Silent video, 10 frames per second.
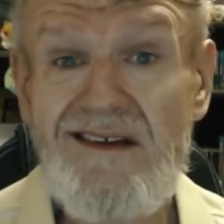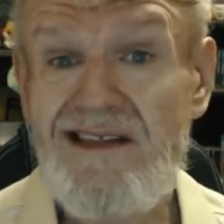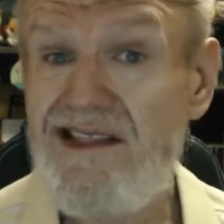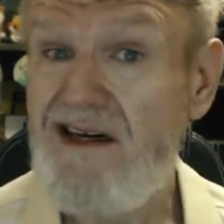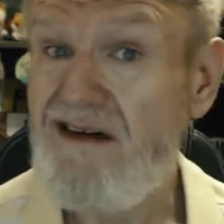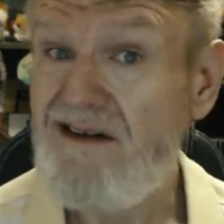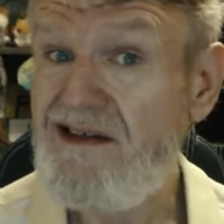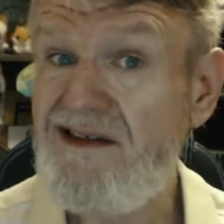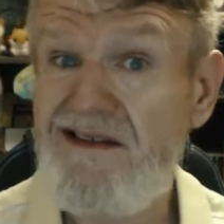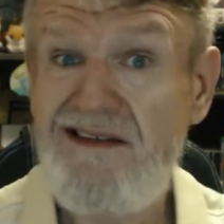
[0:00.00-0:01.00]
So,
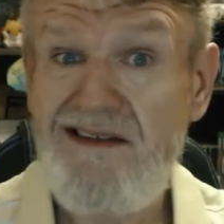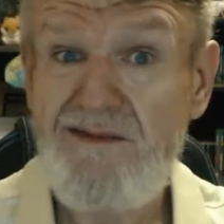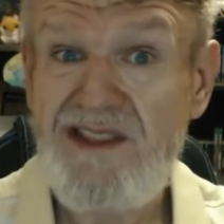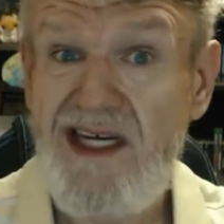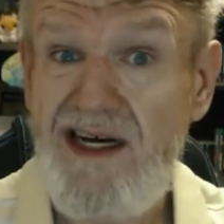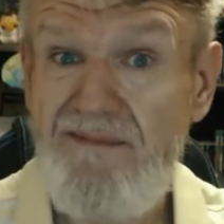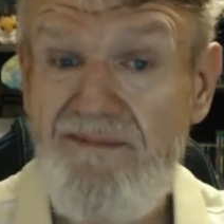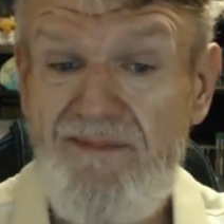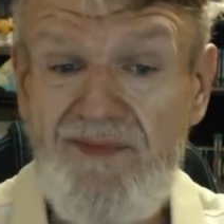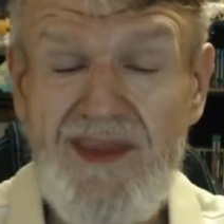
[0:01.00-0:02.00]
thumbs up.
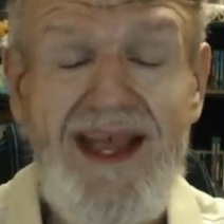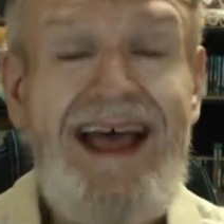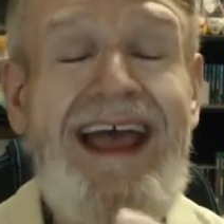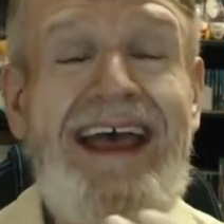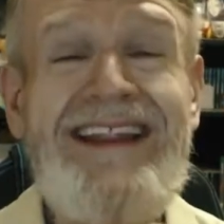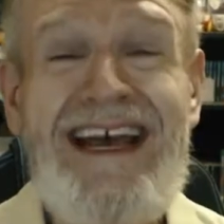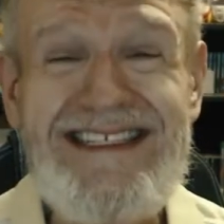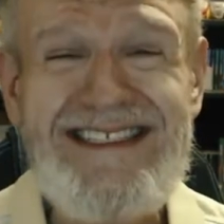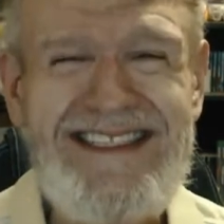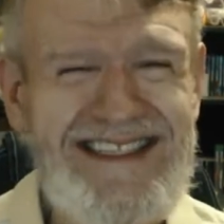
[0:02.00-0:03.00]
And
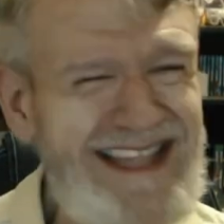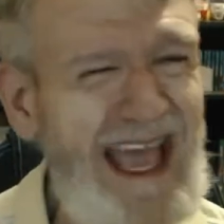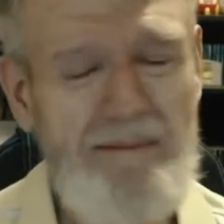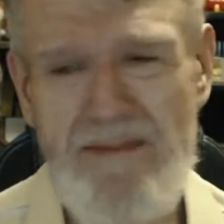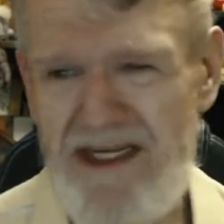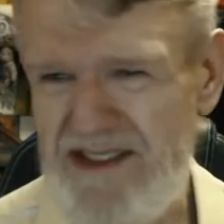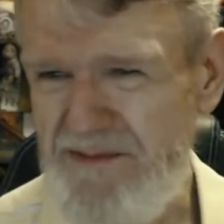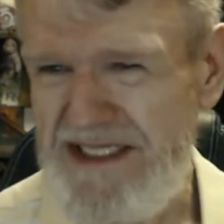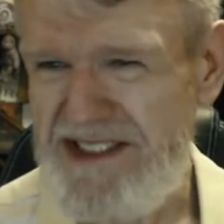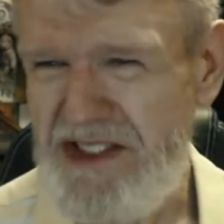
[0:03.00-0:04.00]
that's that bugs
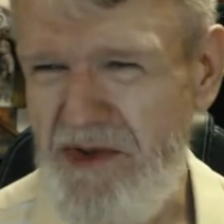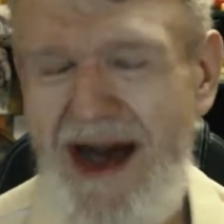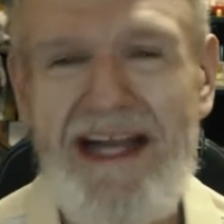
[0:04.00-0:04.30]
me too.